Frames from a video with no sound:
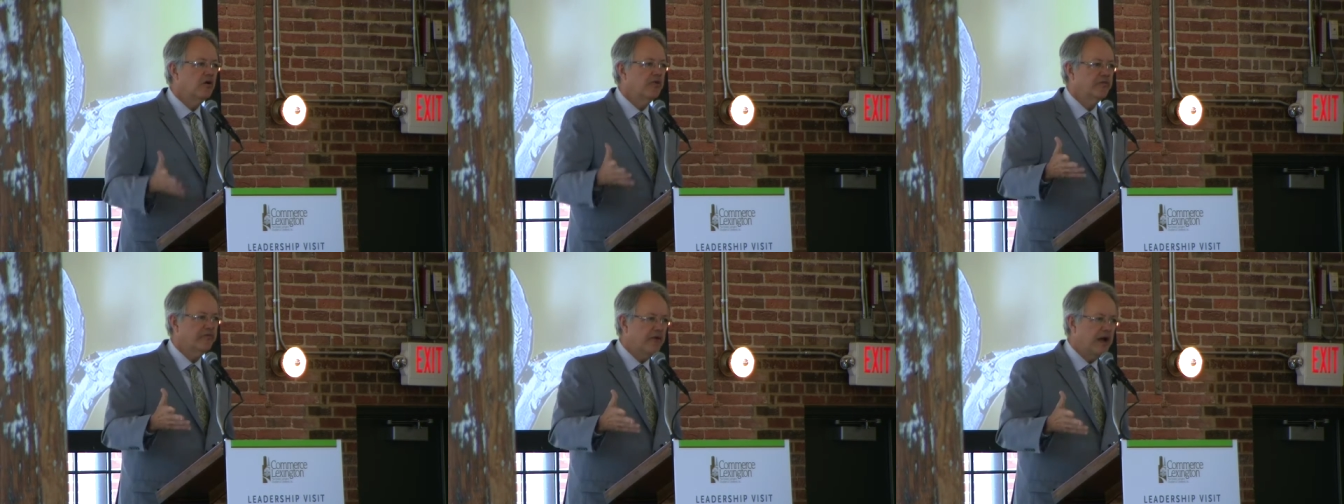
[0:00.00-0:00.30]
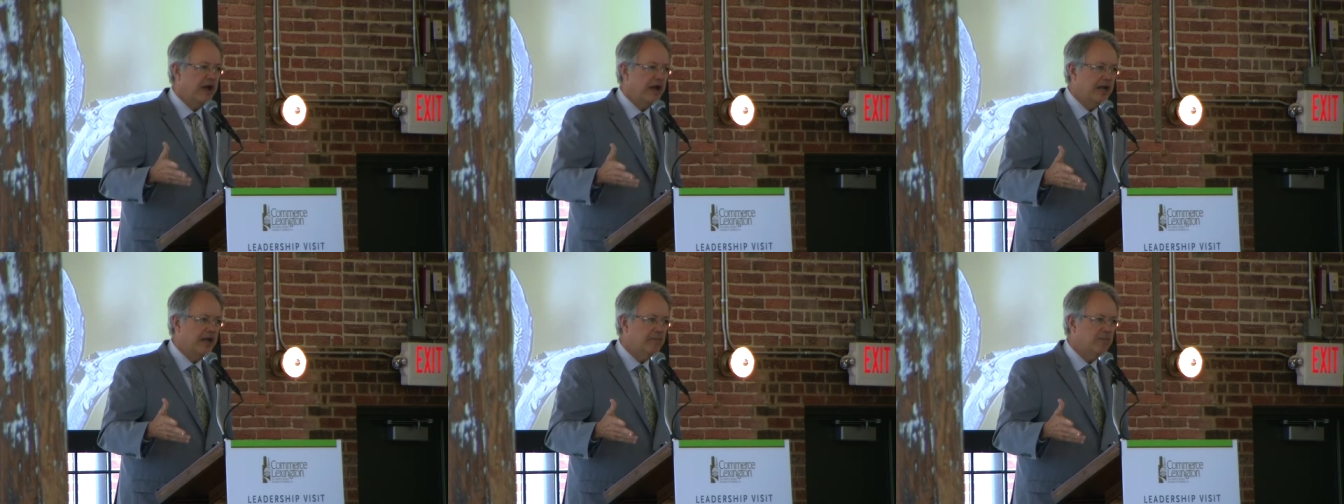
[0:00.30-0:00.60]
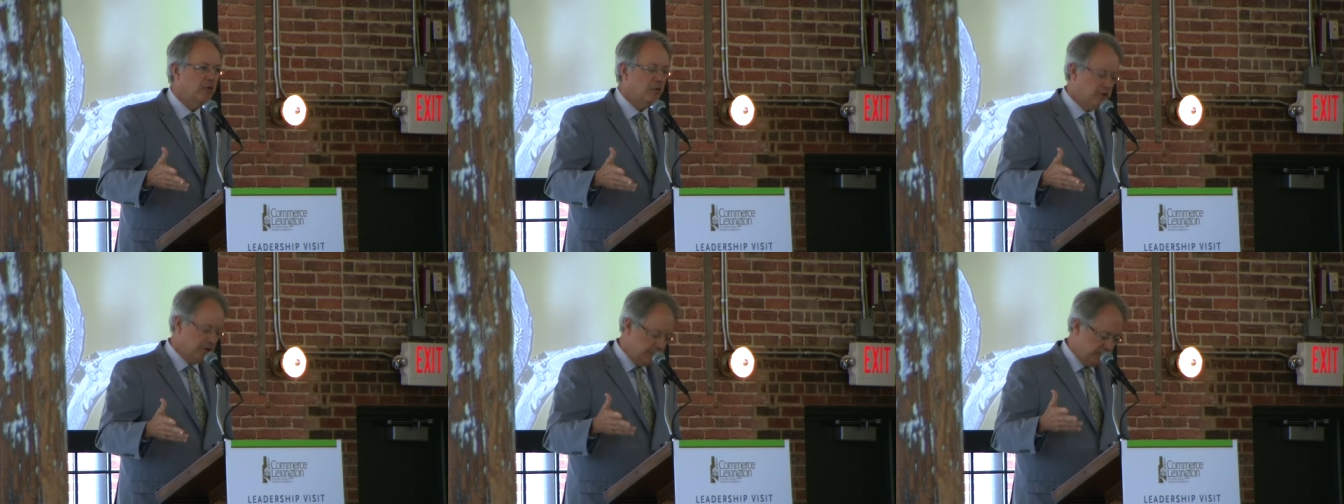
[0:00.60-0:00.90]
Friday
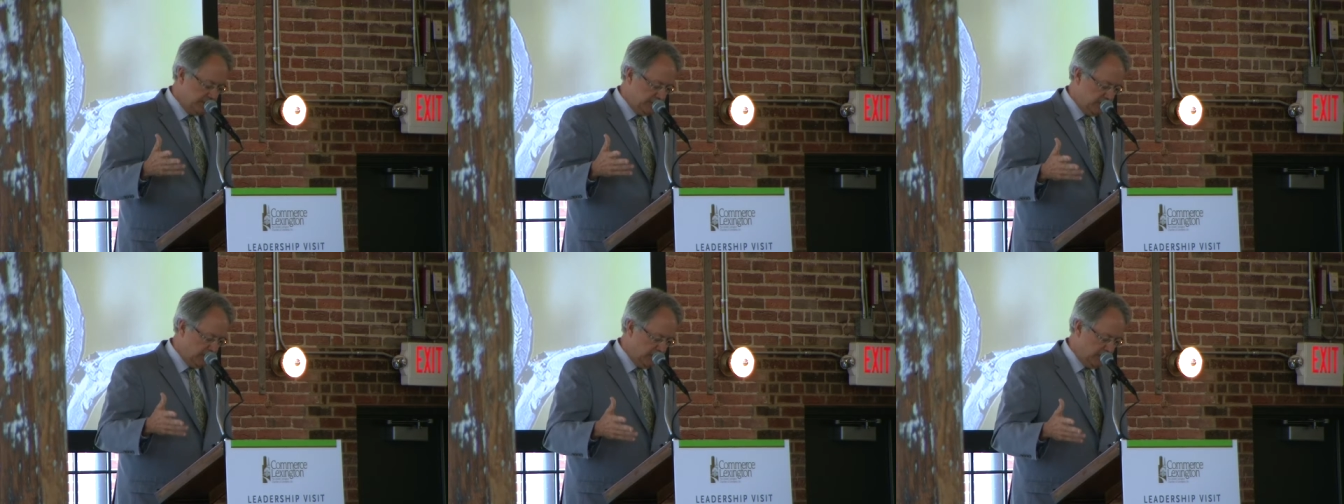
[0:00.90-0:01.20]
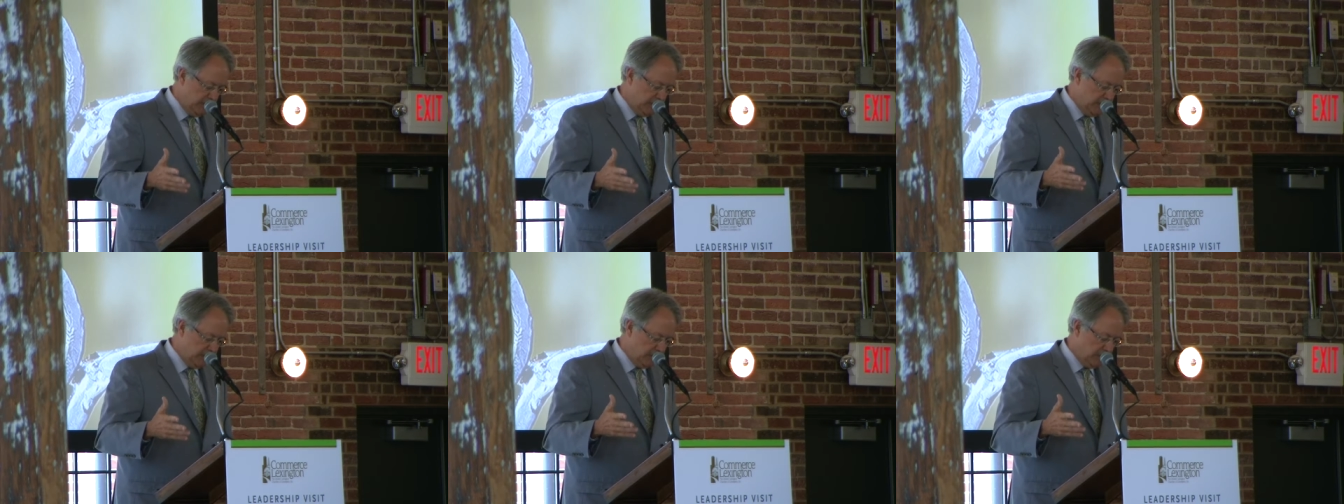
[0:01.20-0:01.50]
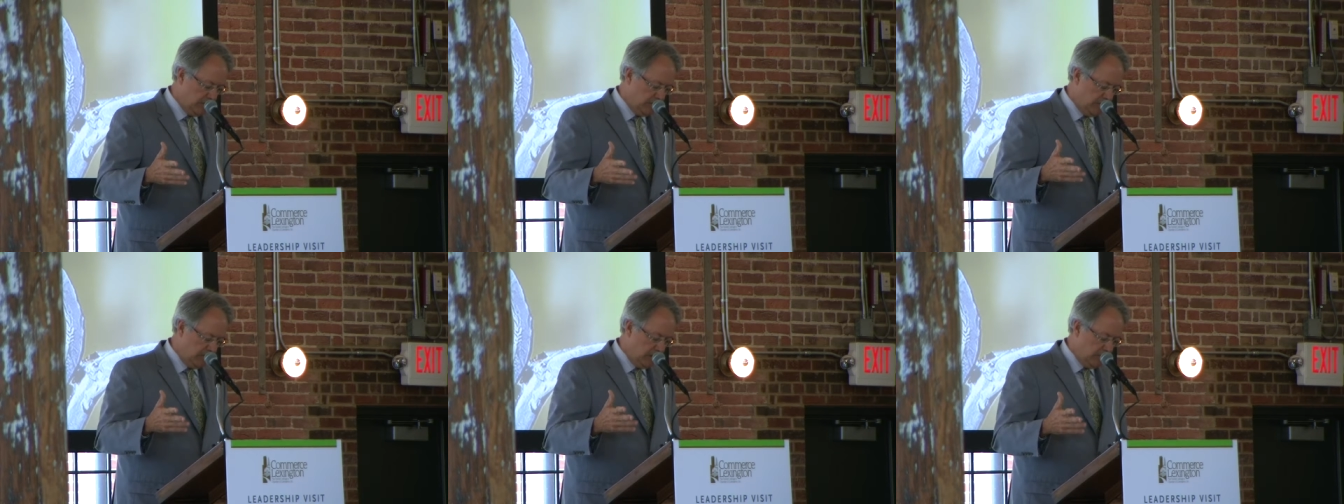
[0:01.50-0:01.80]
morning, so
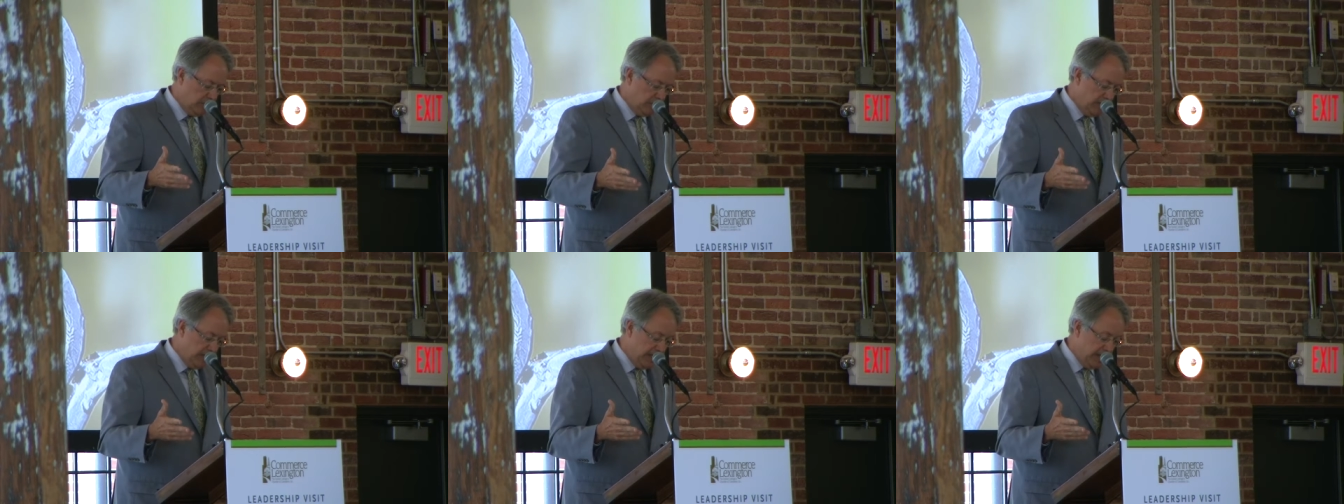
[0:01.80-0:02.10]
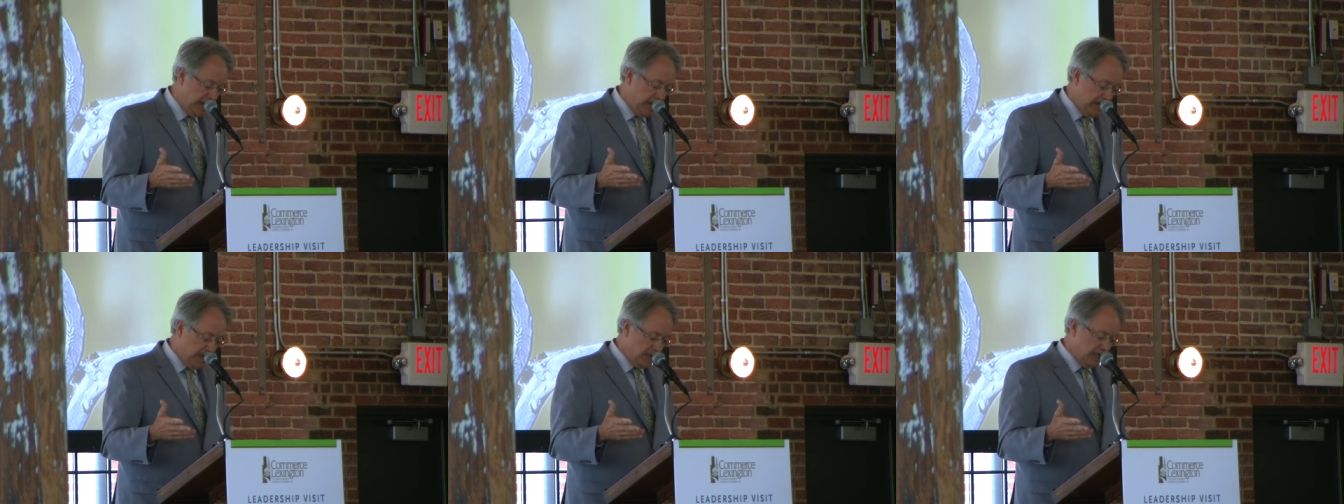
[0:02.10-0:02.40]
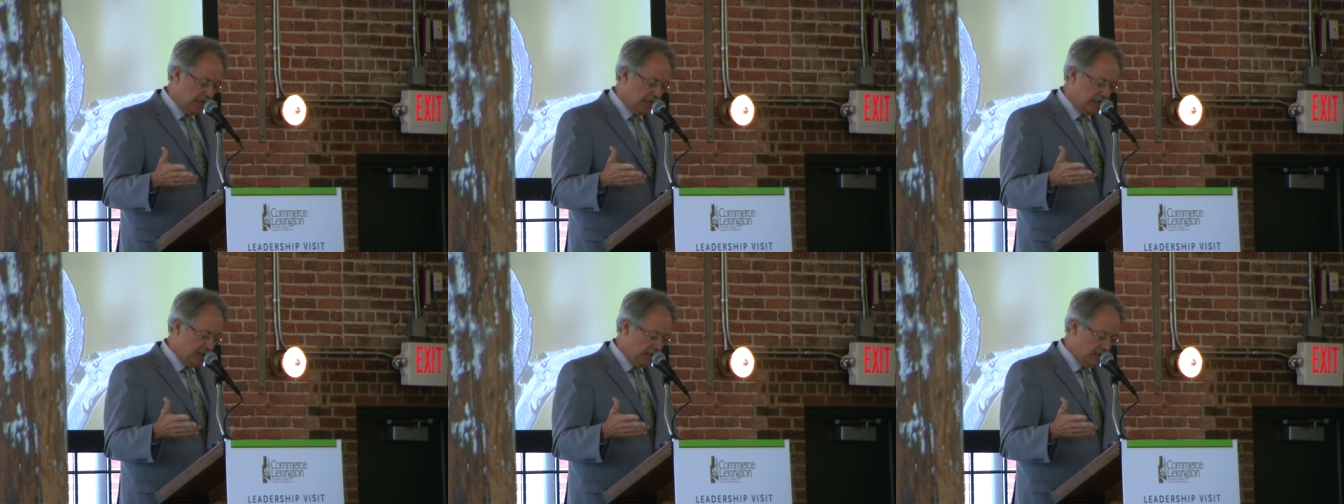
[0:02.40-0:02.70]
he'll be down
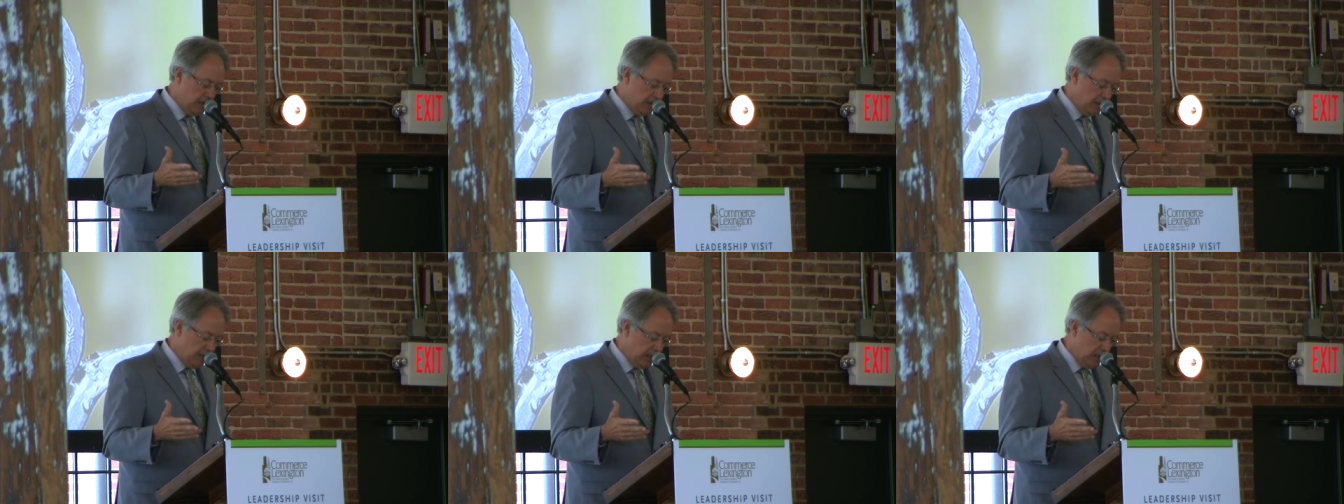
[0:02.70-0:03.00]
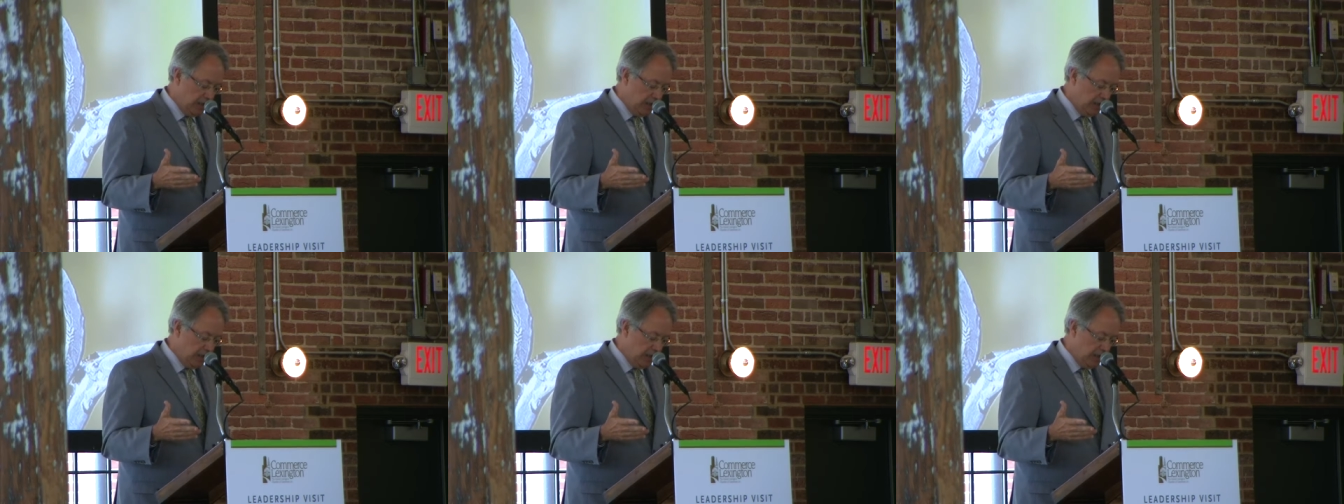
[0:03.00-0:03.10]
here.